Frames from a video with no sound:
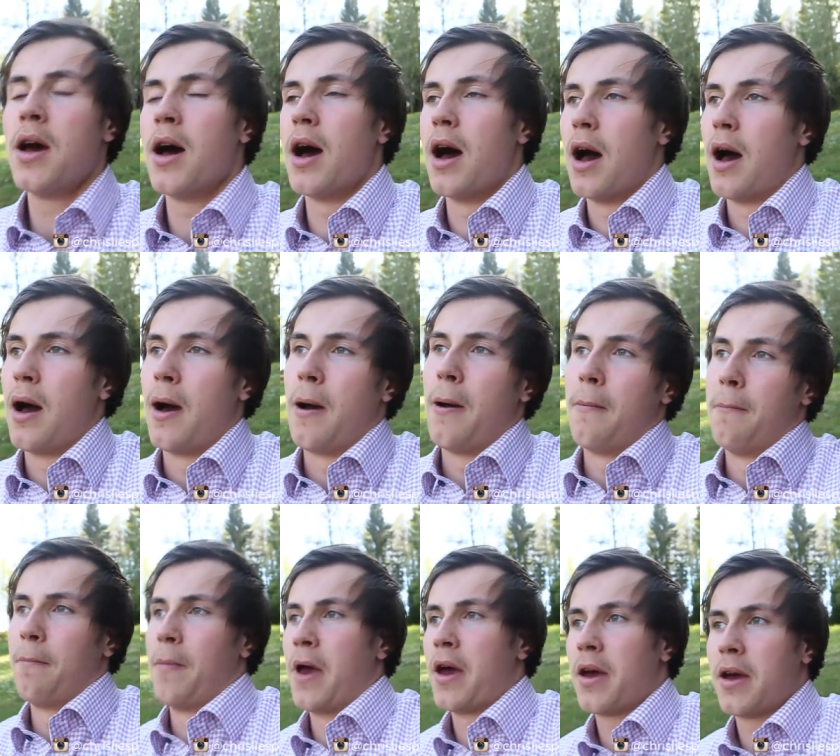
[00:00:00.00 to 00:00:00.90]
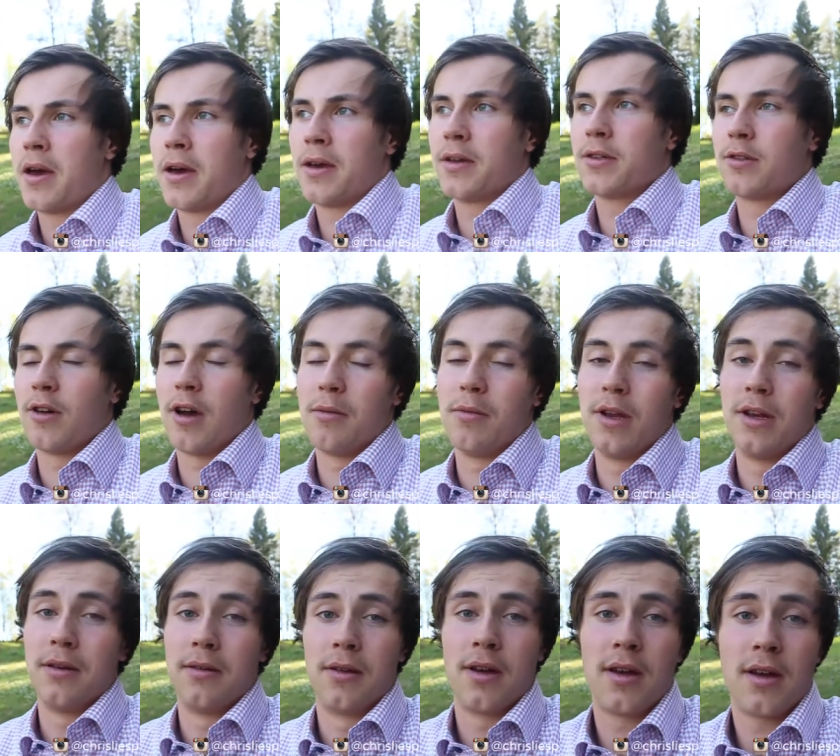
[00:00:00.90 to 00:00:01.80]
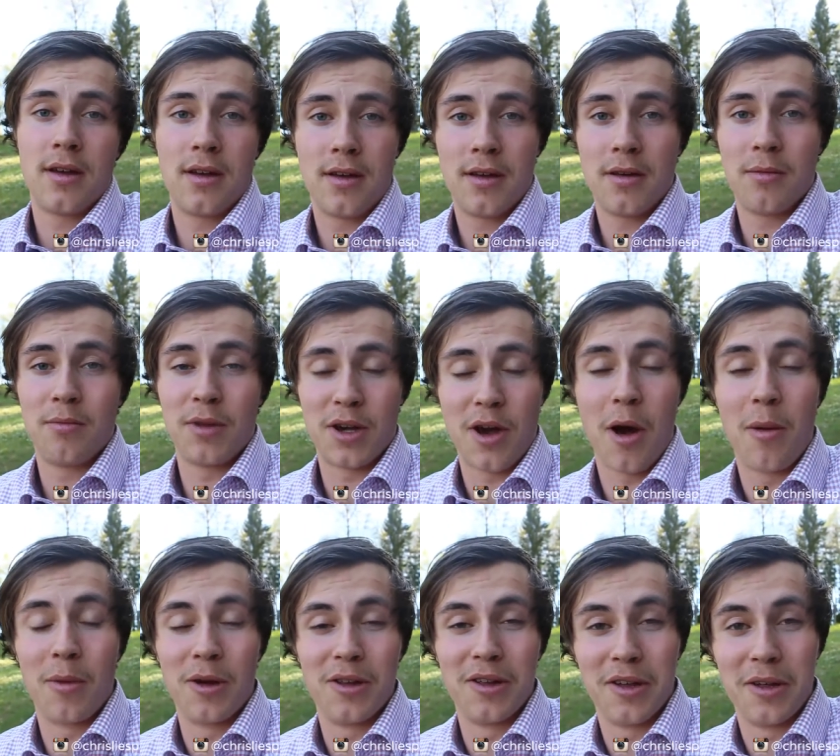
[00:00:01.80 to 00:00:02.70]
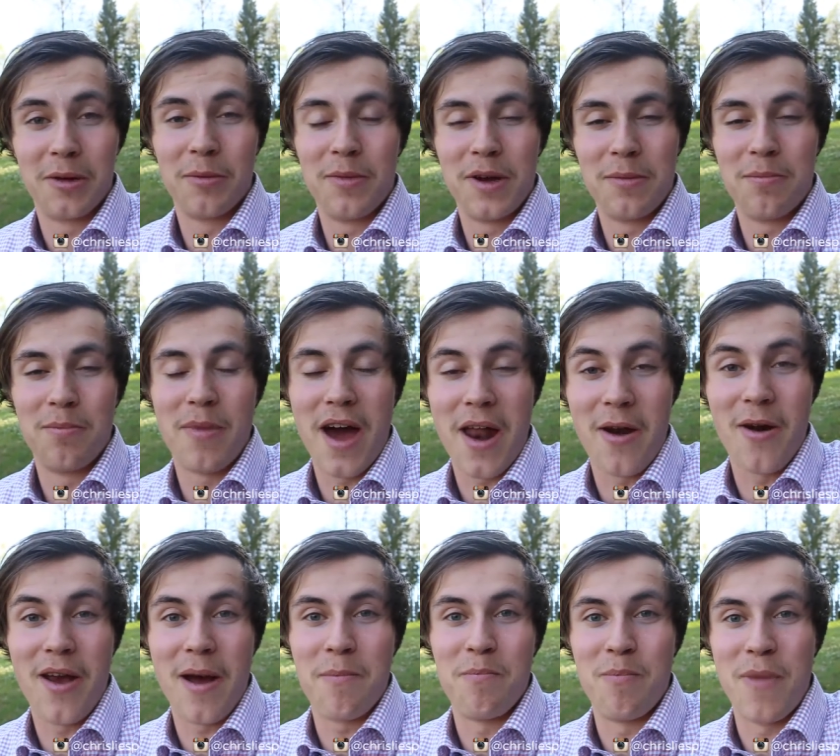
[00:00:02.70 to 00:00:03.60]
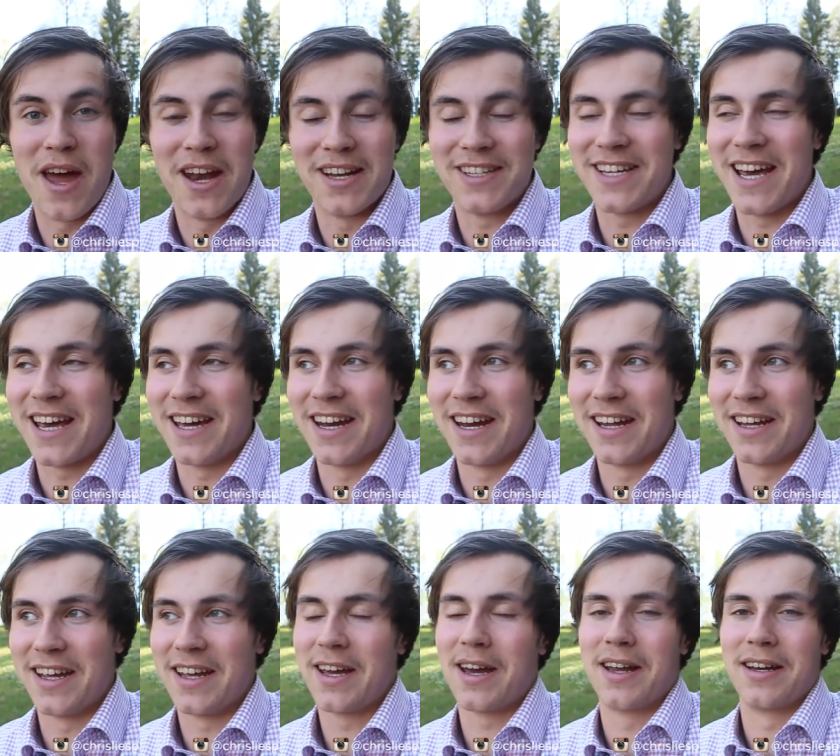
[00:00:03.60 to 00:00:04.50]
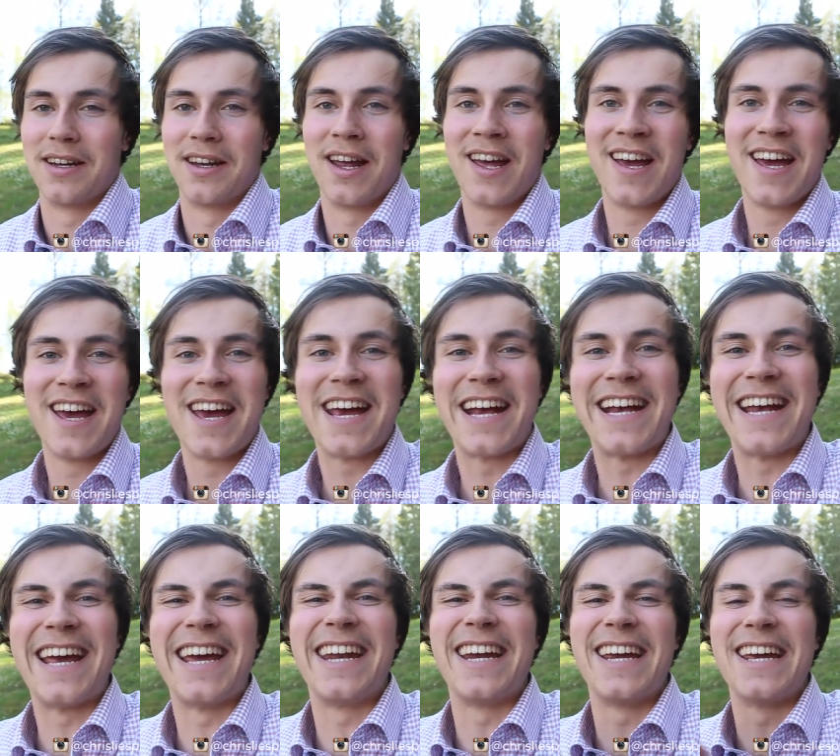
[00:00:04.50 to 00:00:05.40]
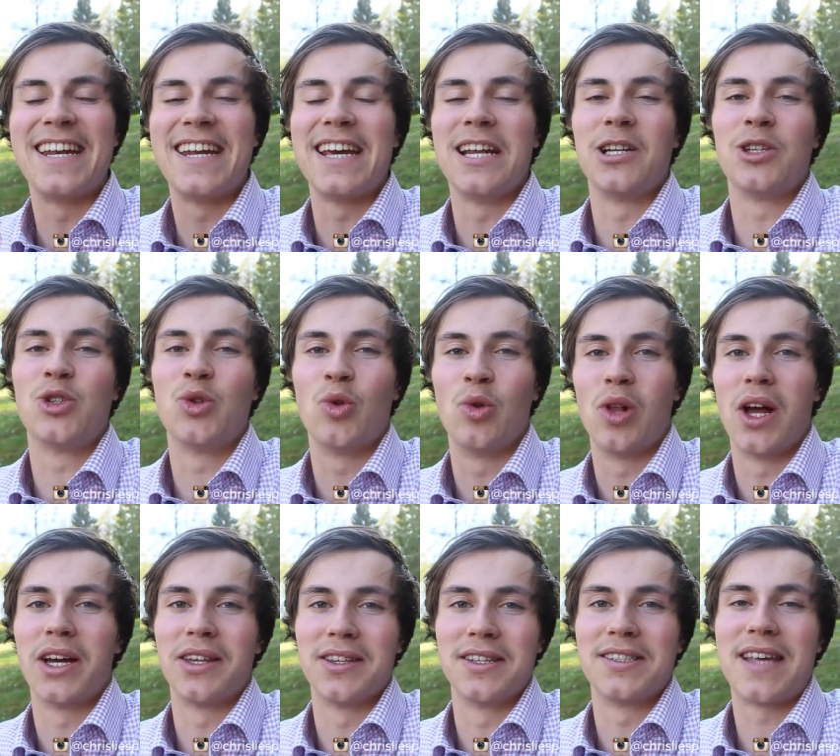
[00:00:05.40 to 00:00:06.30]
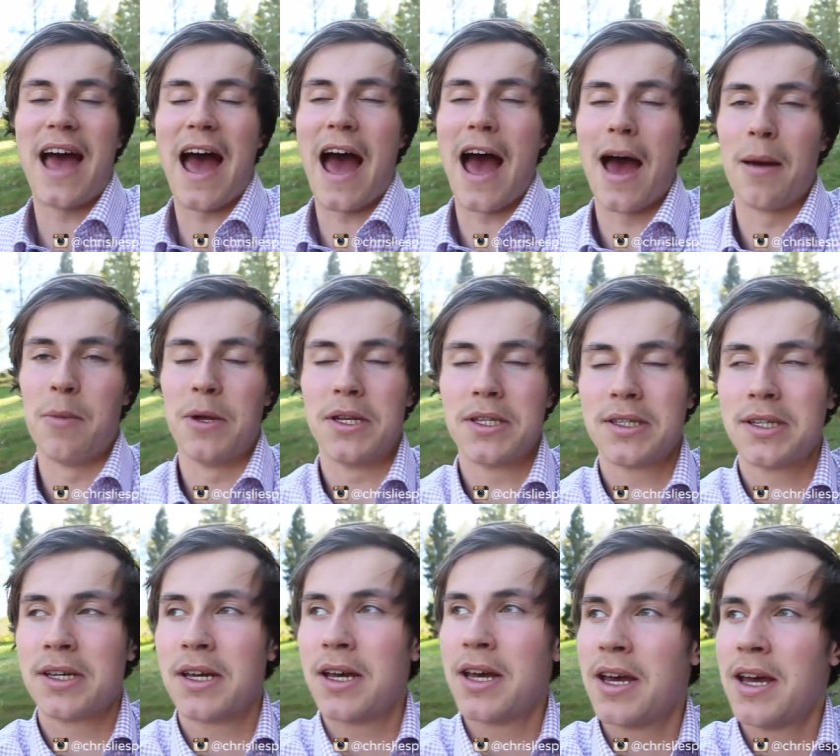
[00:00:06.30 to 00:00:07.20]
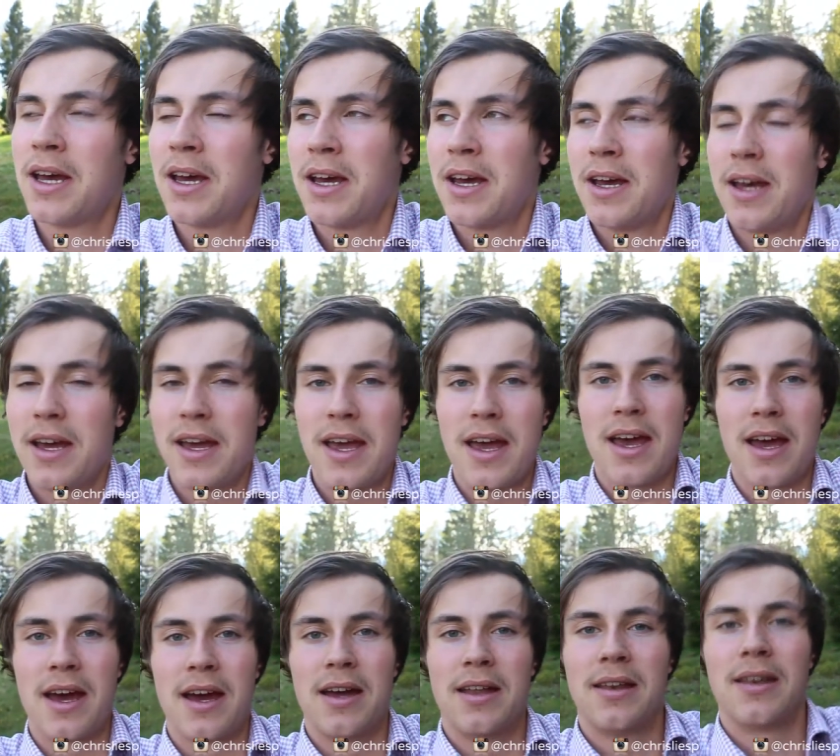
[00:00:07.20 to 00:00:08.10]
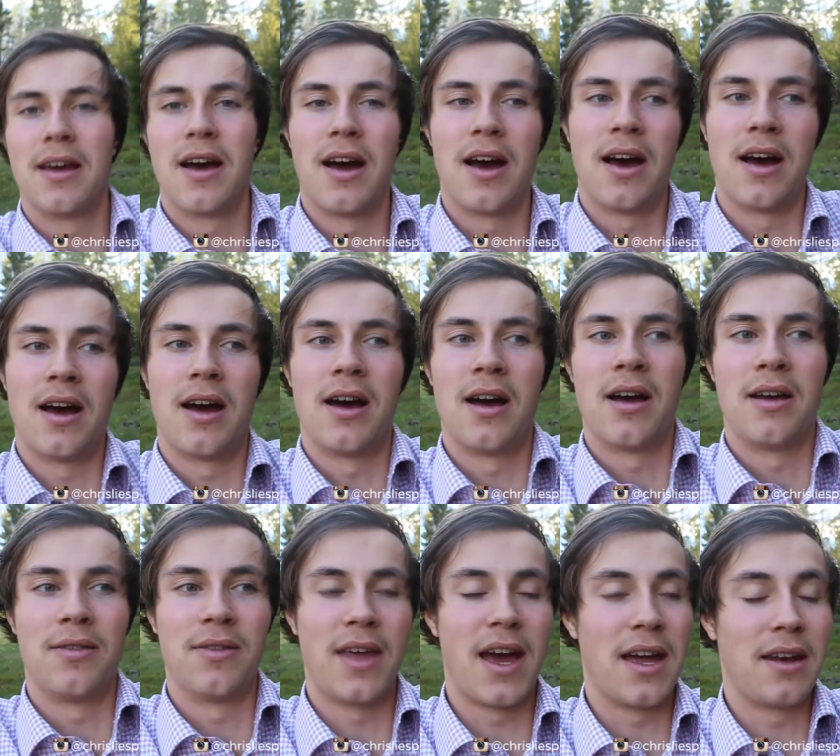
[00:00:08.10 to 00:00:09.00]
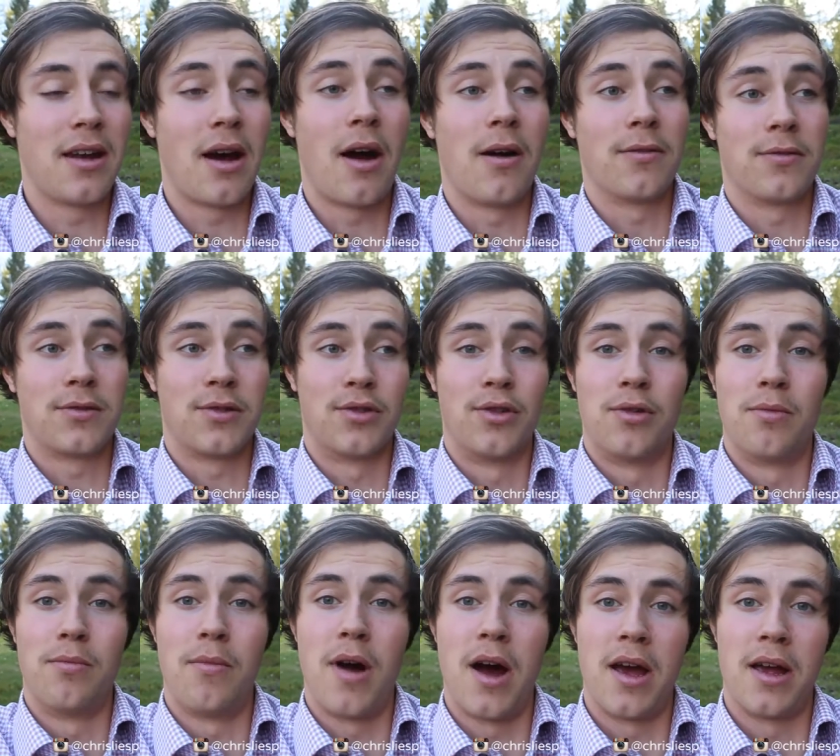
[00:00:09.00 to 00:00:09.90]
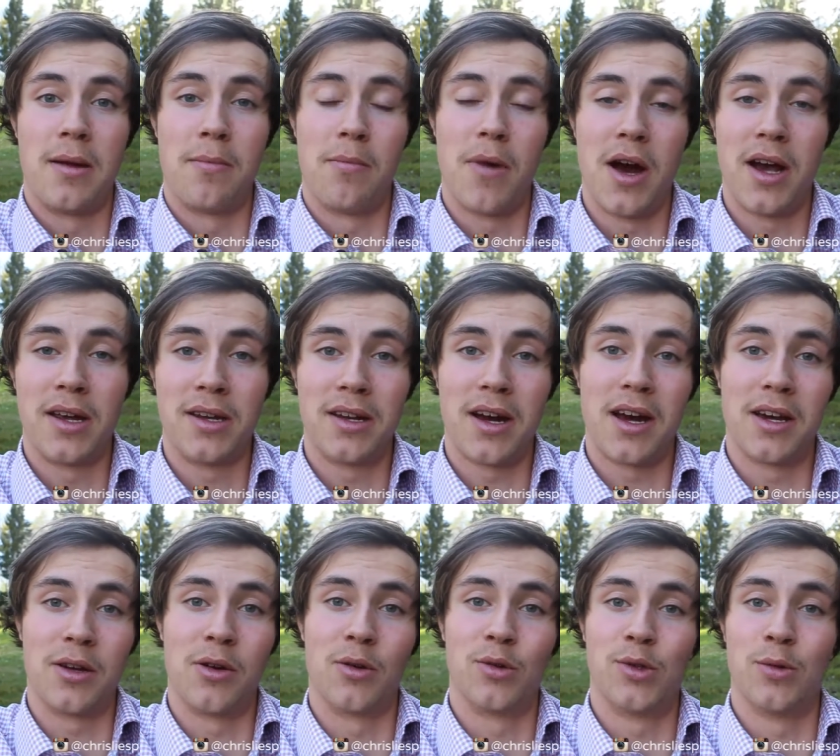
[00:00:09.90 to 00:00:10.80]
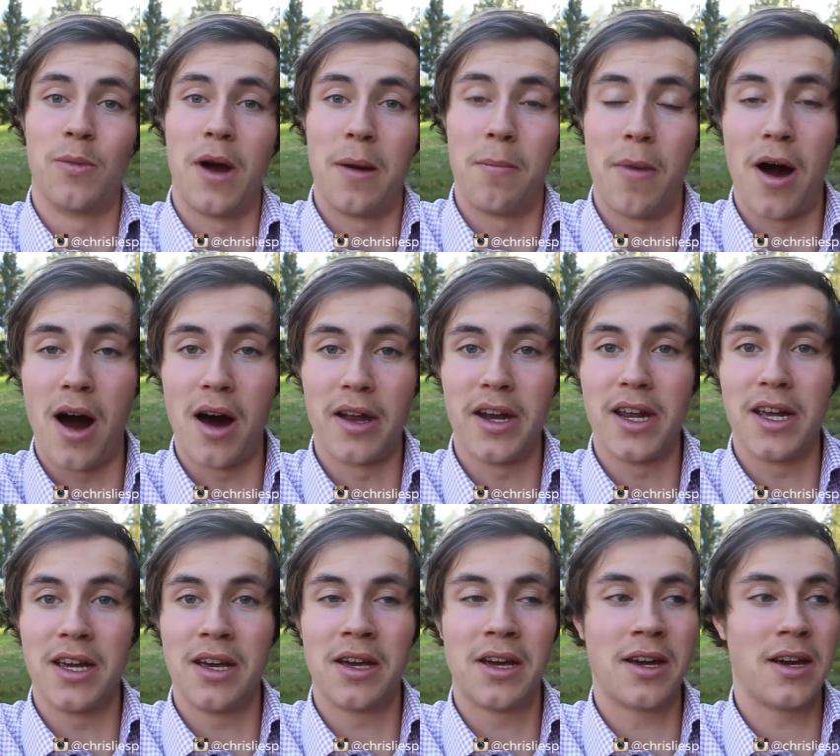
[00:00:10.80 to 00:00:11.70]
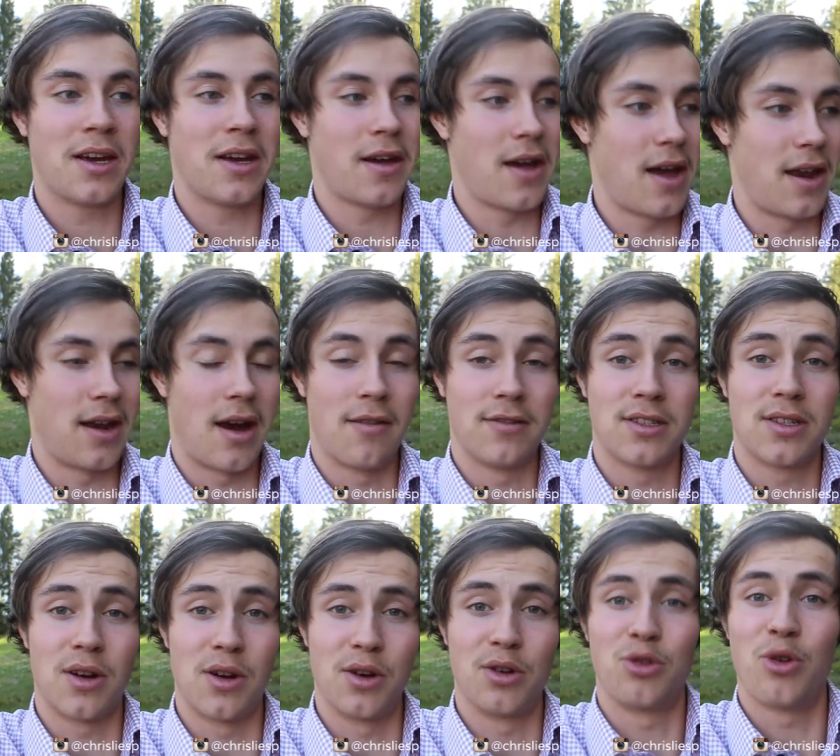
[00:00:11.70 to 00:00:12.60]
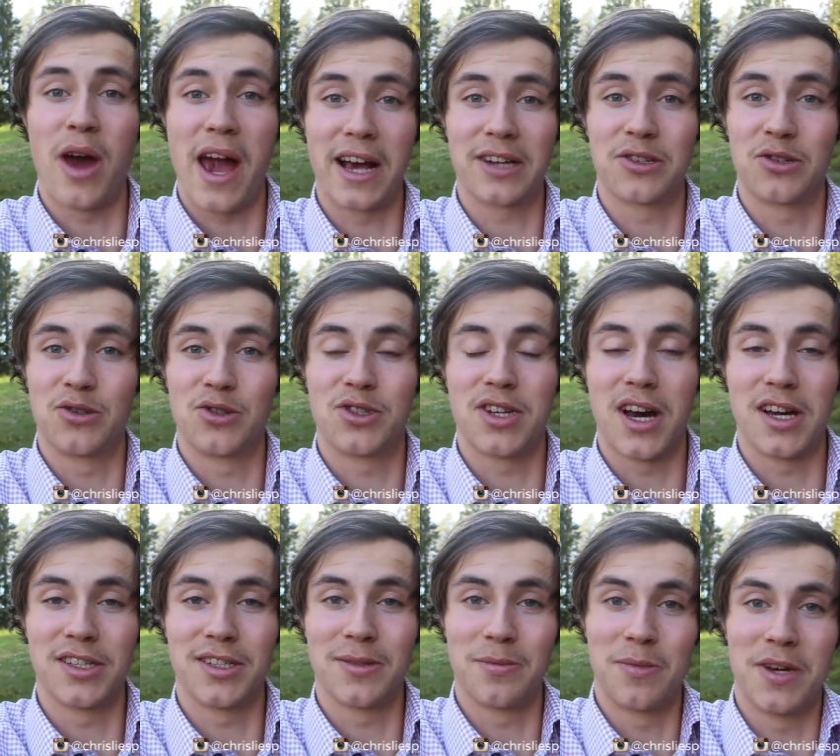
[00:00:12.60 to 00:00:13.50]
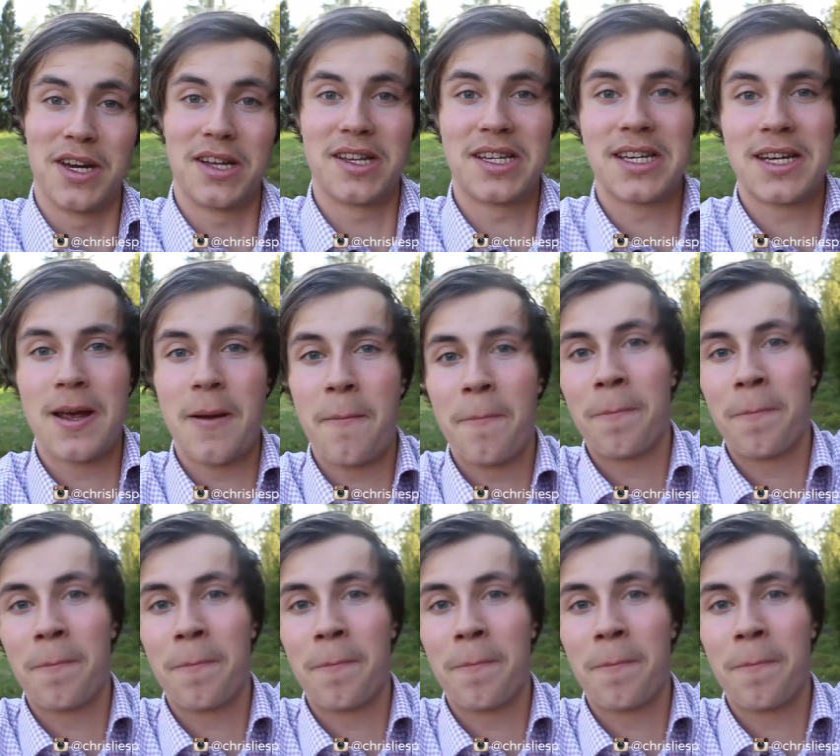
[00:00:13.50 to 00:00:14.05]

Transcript: Um, so I've been become a little bit better at meditating and getting it into like this habit, and, uh, and then after my mind I go to my body, and I've started to exercise a bit.